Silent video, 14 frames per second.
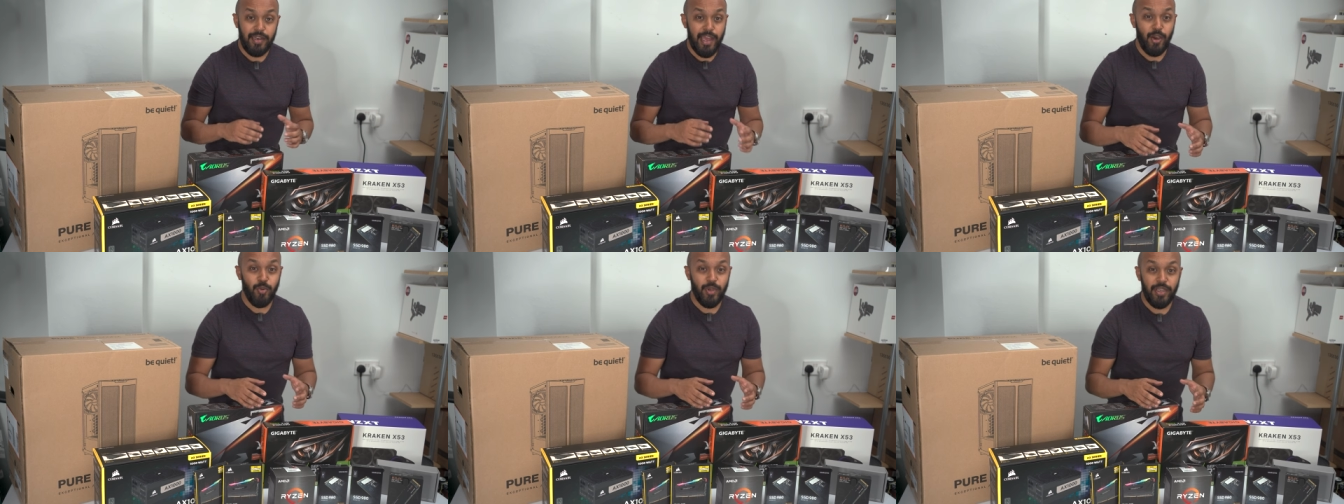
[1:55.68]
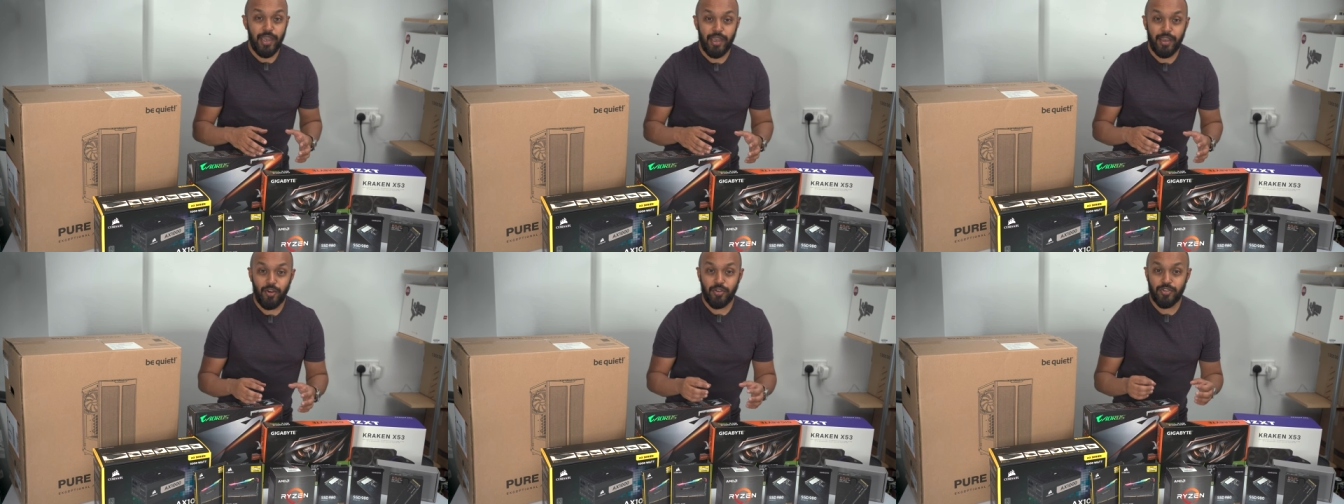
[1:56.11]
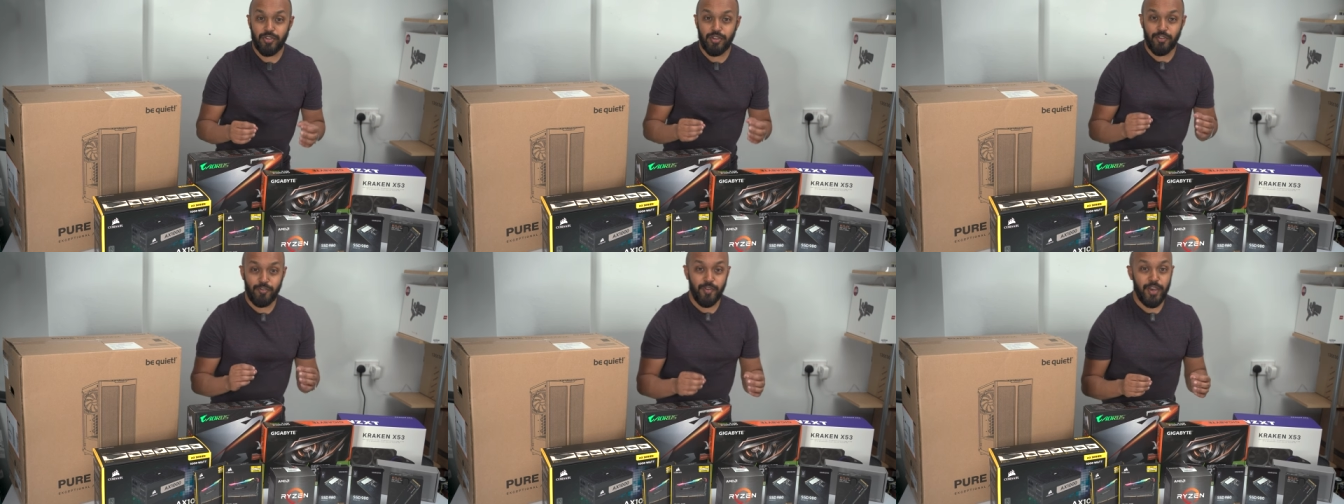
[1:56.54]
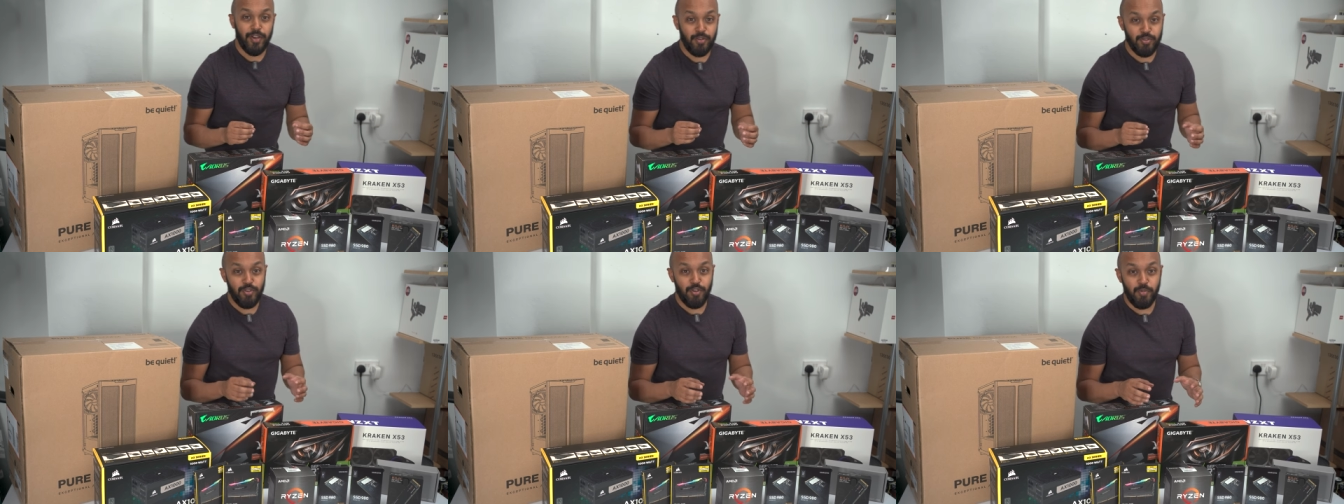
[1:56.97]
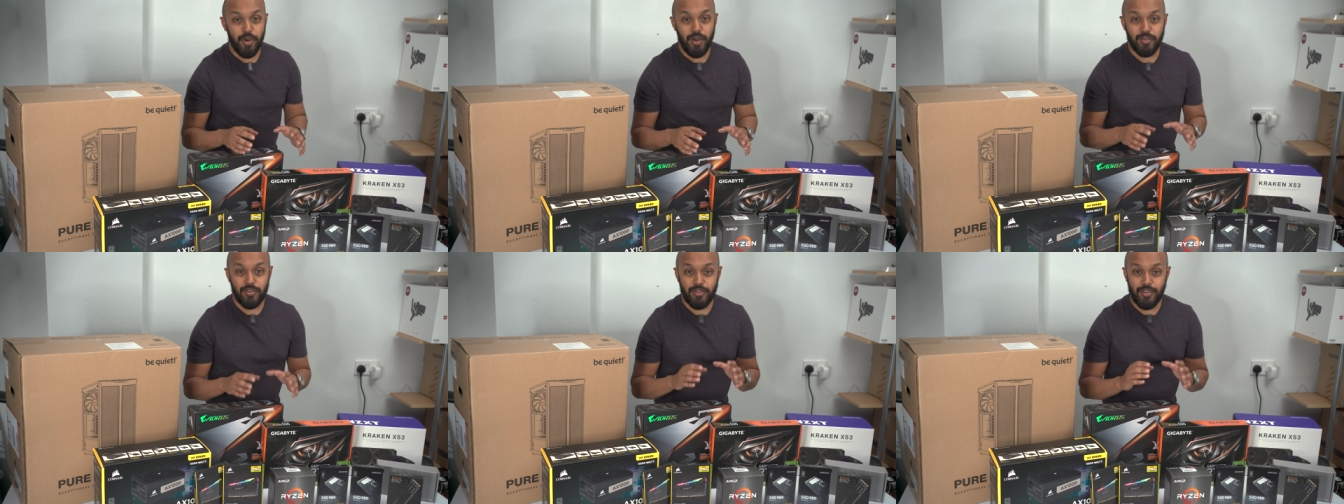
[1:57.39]
Now we get onto the final two
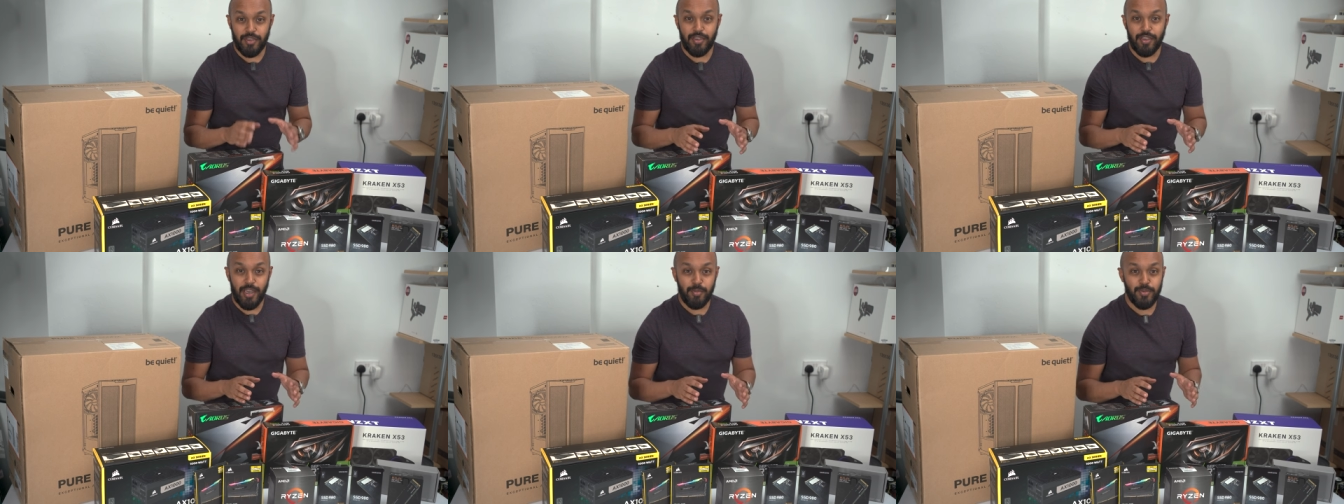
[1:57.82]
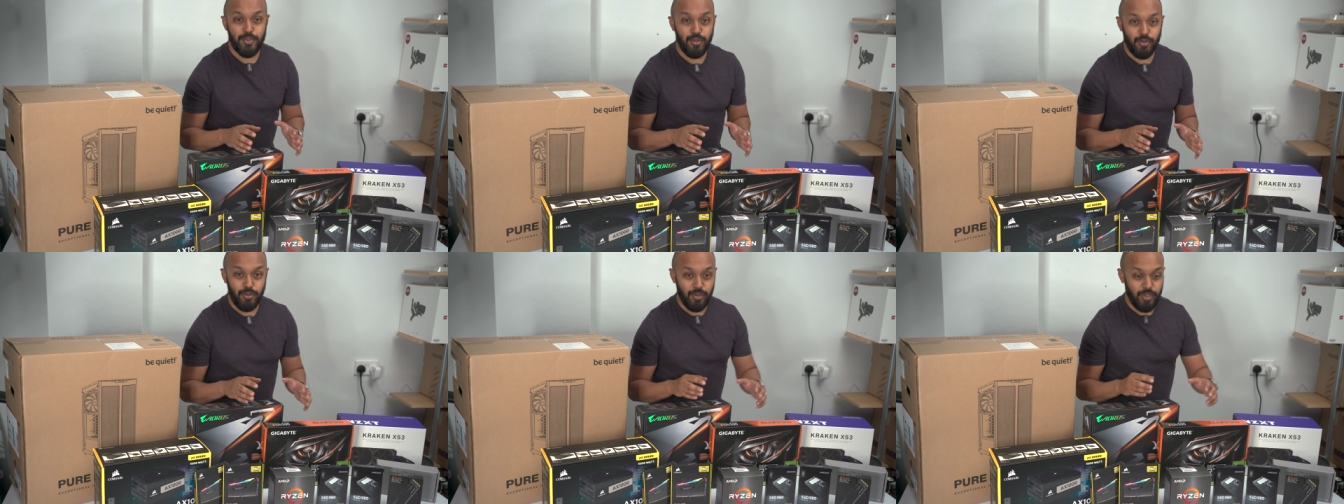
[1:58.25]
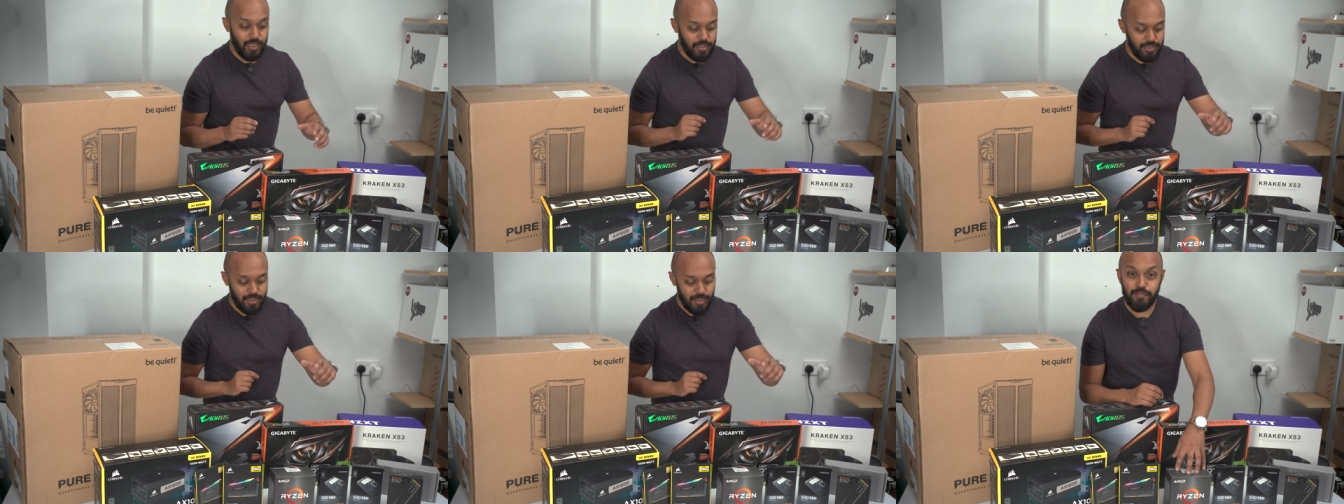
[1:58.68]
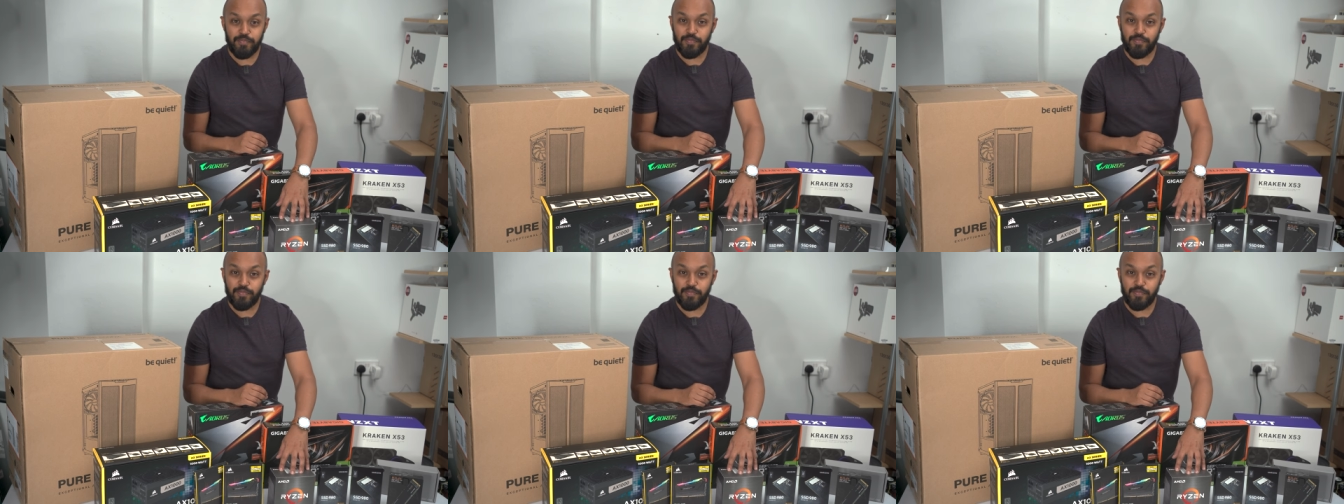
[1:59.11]
parts, the absolute goodies.